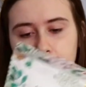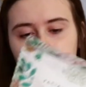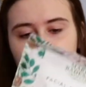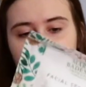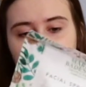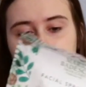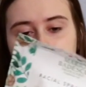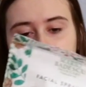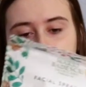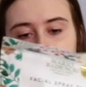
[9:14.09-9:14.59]

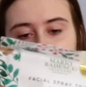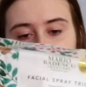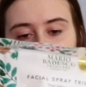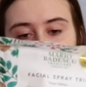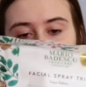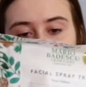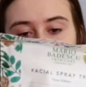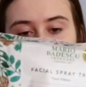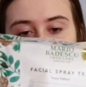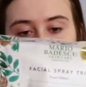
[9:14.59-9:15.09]
but it comes
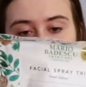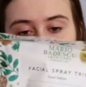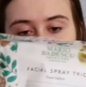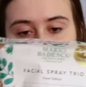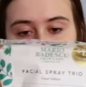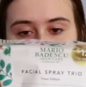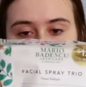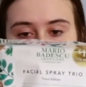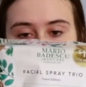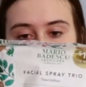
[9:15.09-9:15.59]
with
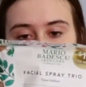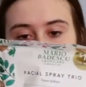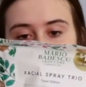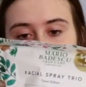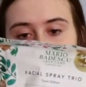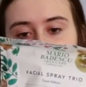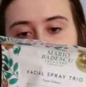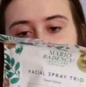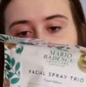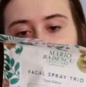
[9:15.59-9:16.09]
the
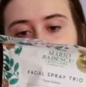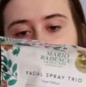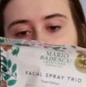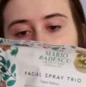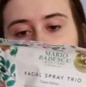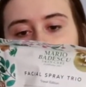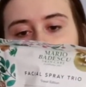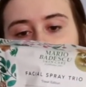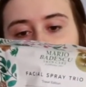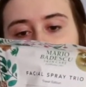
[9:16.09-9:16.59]
rose,
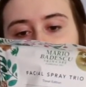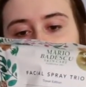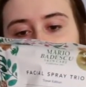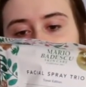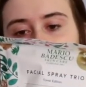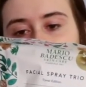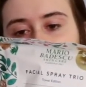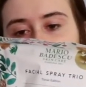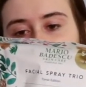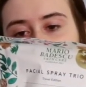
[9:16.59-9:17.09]
the
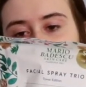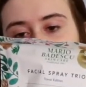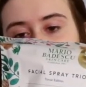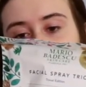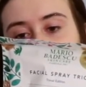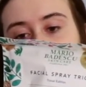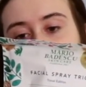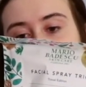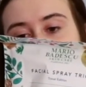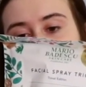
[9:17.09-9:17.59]
green
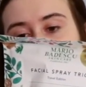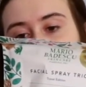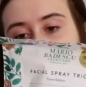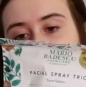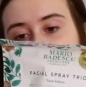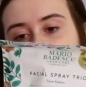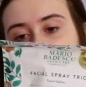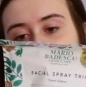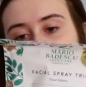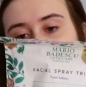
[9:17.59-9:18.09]
tea, and
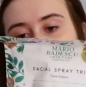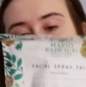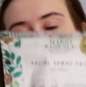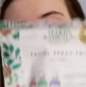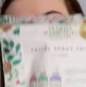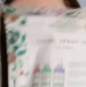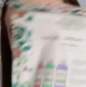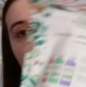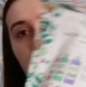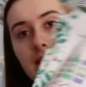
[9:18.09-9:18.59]
the
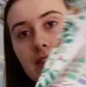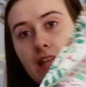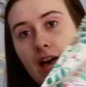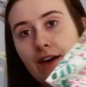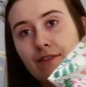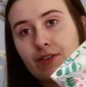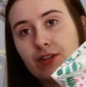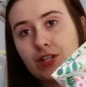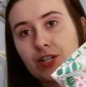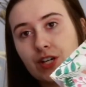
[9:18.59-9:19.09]

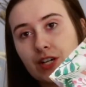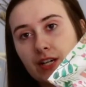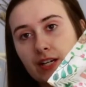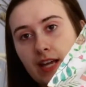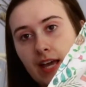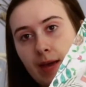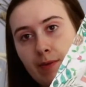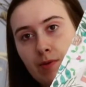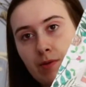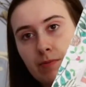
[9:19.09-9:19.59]
lavender
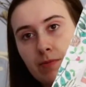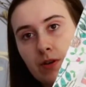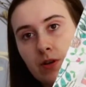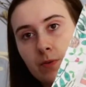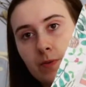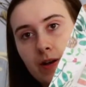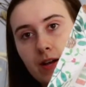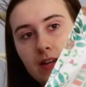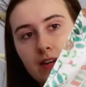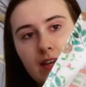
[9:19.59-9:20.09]

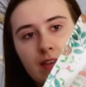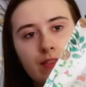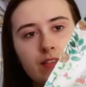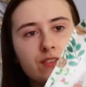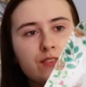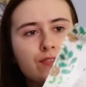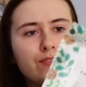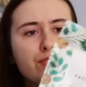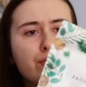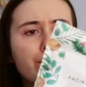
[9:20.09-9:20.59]
chamomile one in a
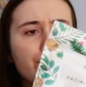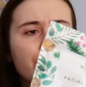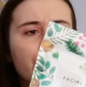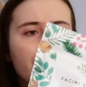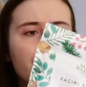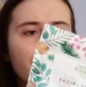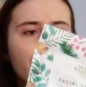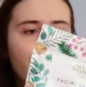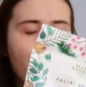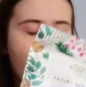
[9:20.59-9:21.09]
super
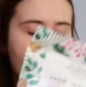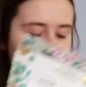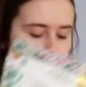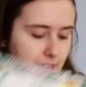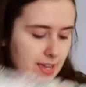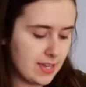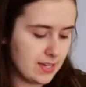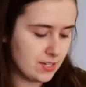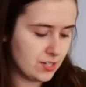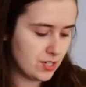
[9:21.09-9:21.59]
cute
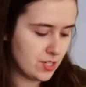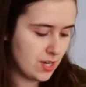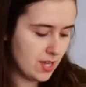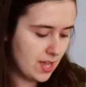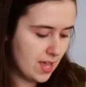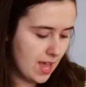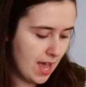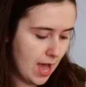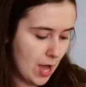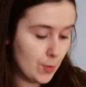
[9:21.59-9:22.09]
package.
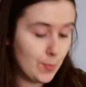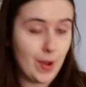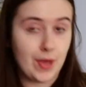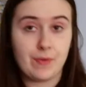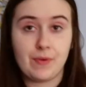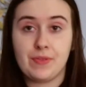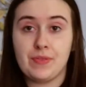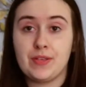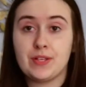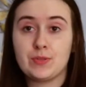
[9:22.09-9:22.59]
Oh, by
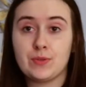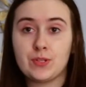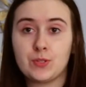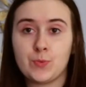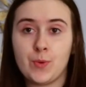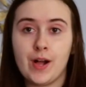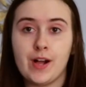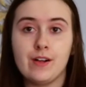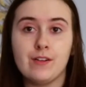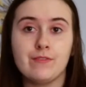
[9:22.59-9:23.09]
the way, this was
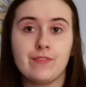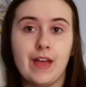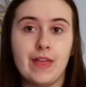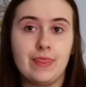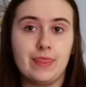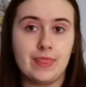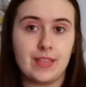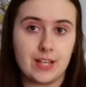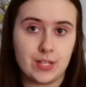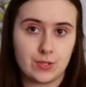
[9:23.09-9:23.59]
twelve
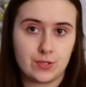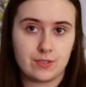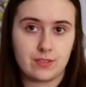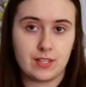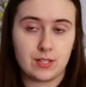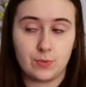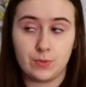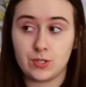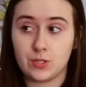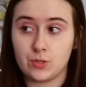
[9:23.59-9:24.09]
dollars and these,
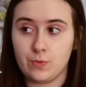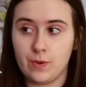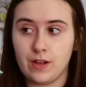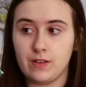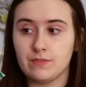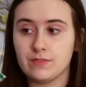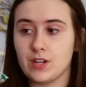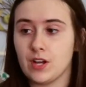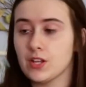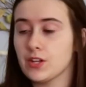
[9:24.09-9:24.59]
this was
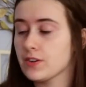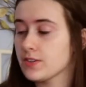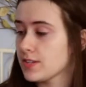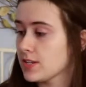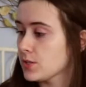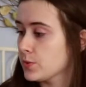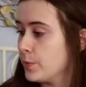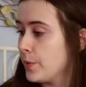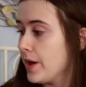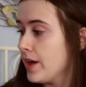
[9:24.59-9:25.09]
twelve dollars
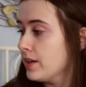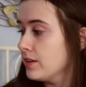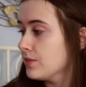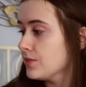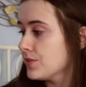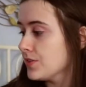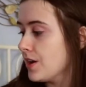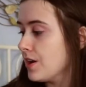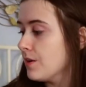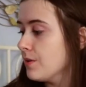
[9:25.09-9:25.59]
as well,
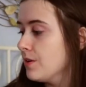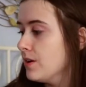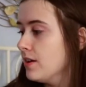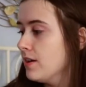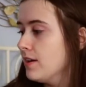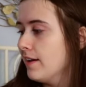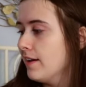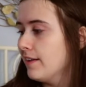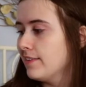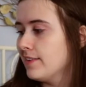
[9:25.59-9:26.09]
so
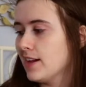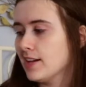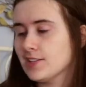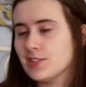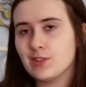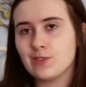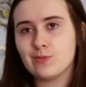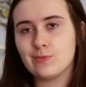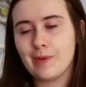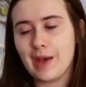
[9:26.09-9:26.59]
not
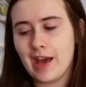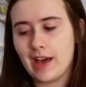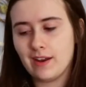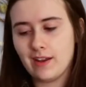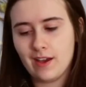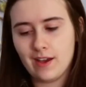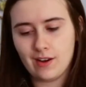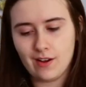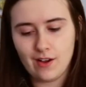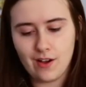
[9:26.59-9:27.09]
too bad
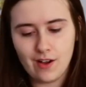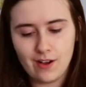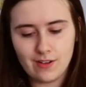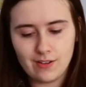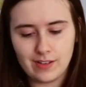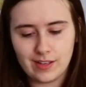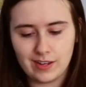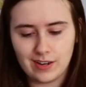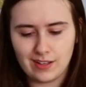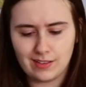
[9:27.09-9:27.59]
at all.
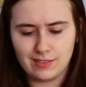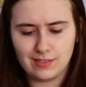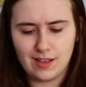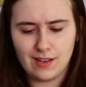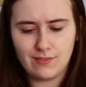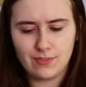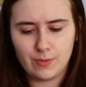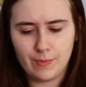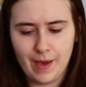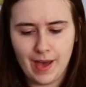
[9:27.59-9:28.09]
And I
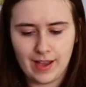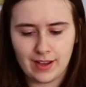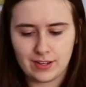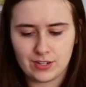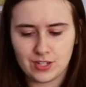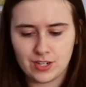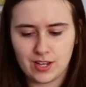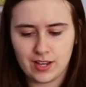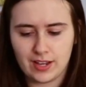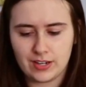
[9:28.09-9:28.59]
love the
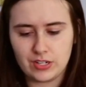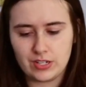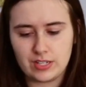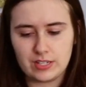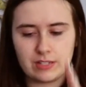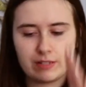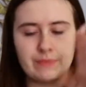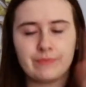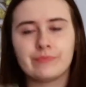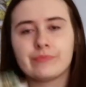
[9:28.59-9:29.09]
packaging. I
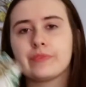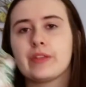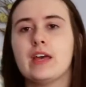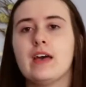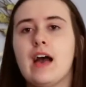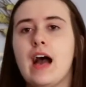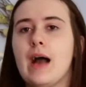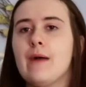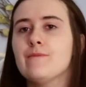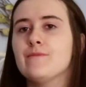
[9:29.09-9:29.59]
just,
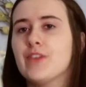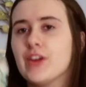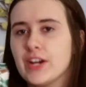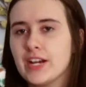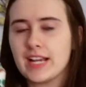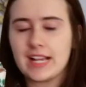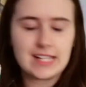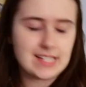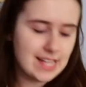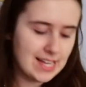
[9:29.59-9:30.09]
I'm
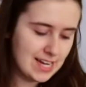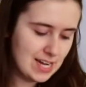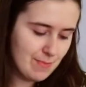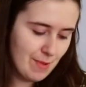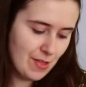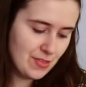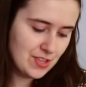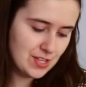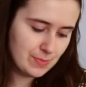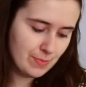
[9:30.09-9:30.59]
very excited
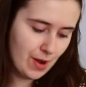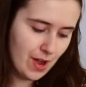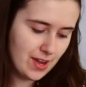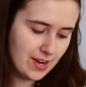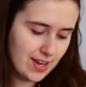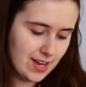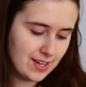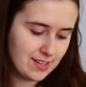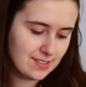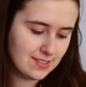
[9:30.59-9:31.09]
about these
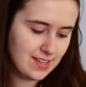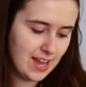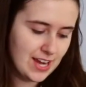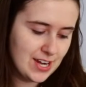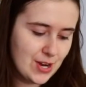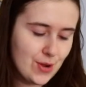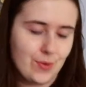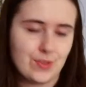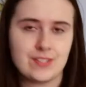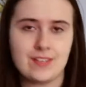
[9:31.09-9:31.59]
products. I
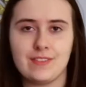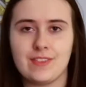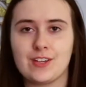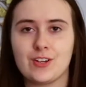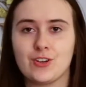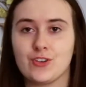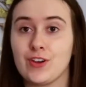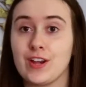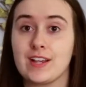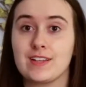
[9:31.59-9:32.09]
know it's something
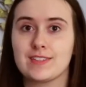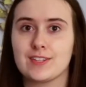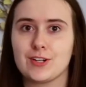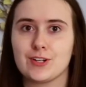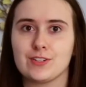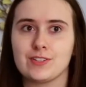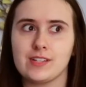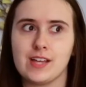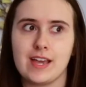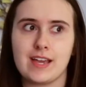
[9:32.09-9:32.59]
crazy
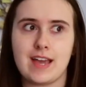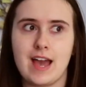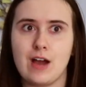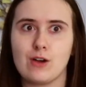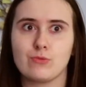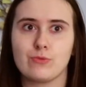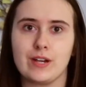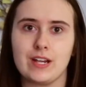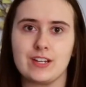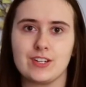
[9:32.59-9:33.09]
or like
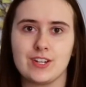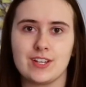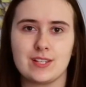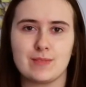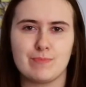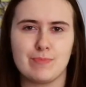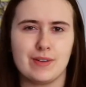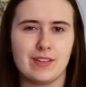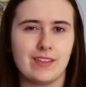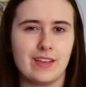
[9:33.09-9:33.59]
outrageous,
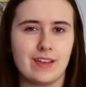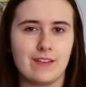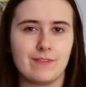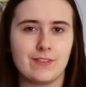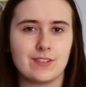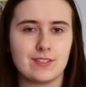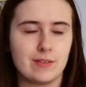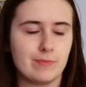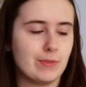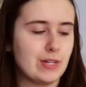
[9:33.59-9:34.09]
but like
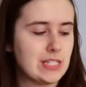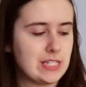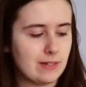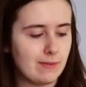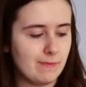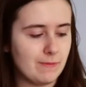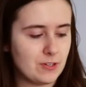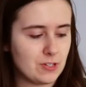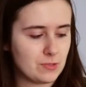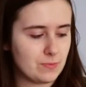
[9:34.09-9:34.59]
for some reason
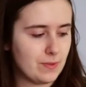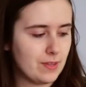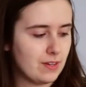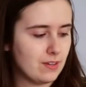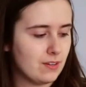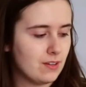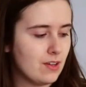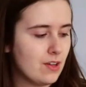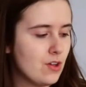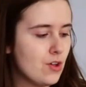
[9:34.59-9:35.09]
I've just
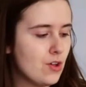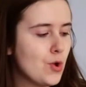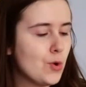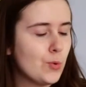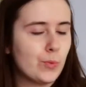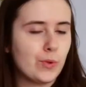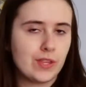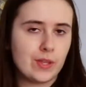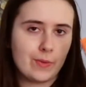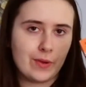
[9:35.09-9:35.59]
been
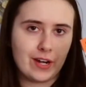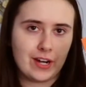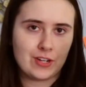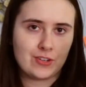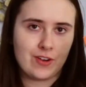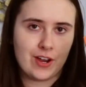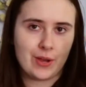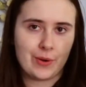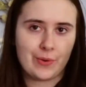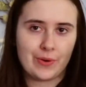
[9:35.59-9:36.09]
really wanting to
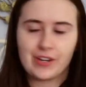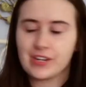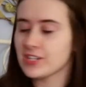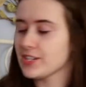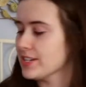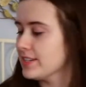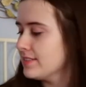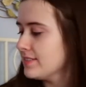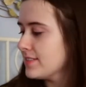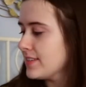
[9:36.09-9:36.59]
try
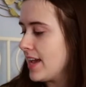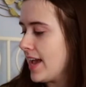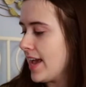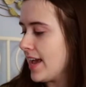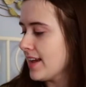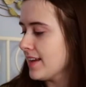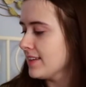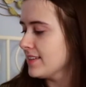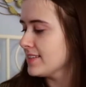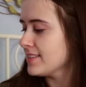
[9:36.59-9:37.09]
Origins,
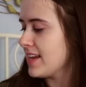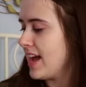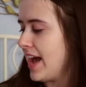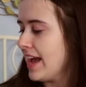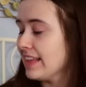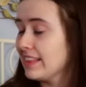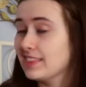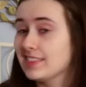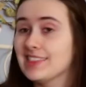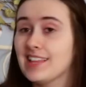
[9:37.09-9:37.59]
and
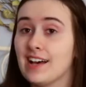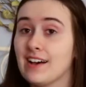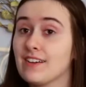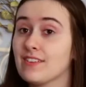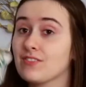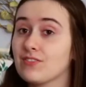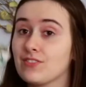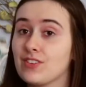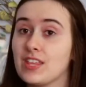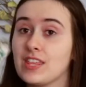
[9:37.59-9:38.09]
I
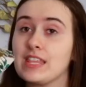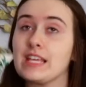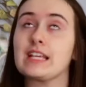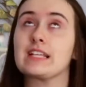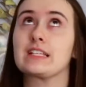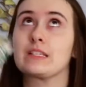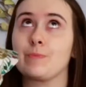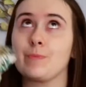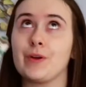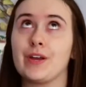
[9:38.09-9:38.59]
love
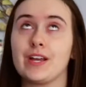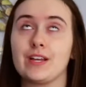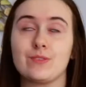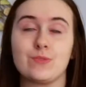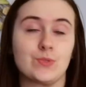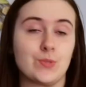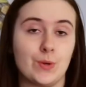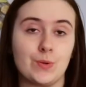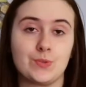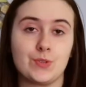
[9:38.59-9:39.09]
these sprays
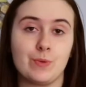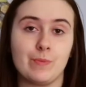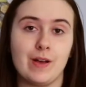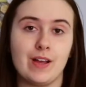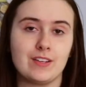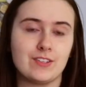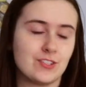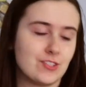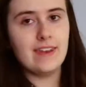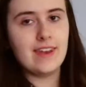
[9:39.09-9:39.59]
so, so
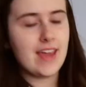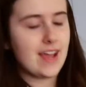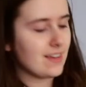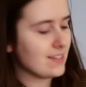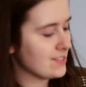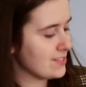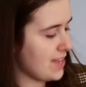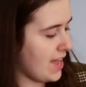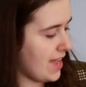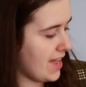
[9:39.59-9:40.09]
much.
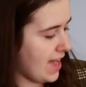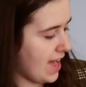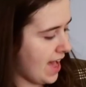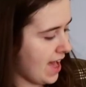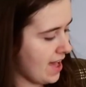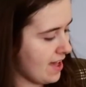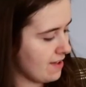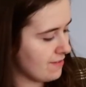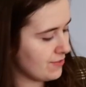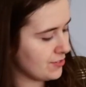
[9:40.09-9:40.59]
Next, I
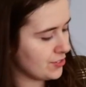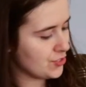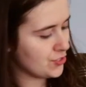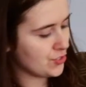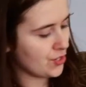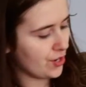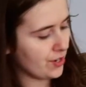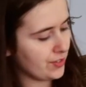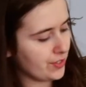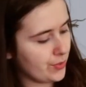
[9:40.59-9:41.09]
have
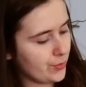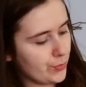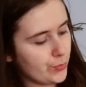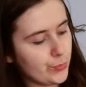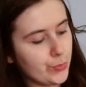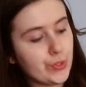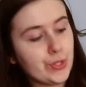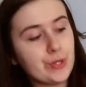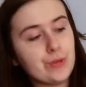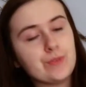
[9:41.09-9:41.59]
Charlotte
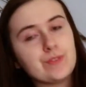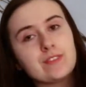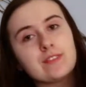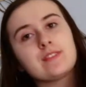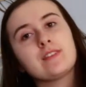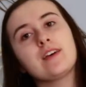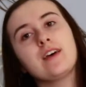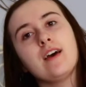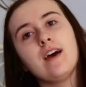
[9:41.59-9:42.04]
Russe.